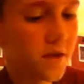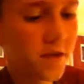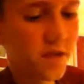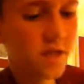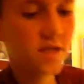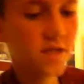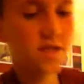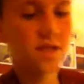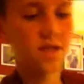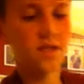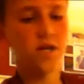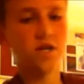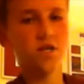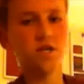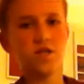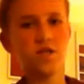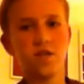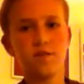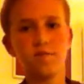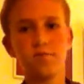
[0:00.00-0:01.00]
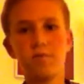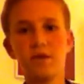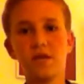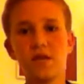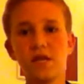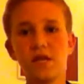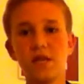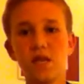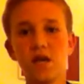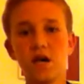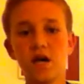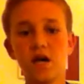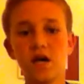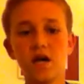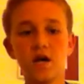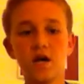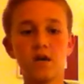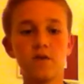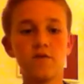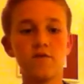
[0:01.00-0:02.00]
think this is actually
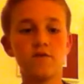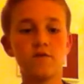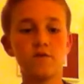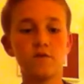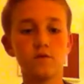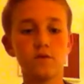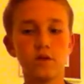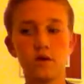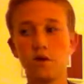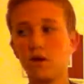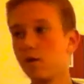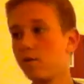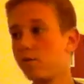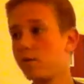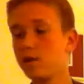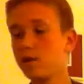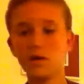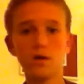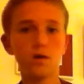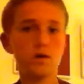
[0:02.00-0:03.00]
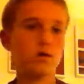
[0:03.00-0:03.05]
P-line fluorocarbon.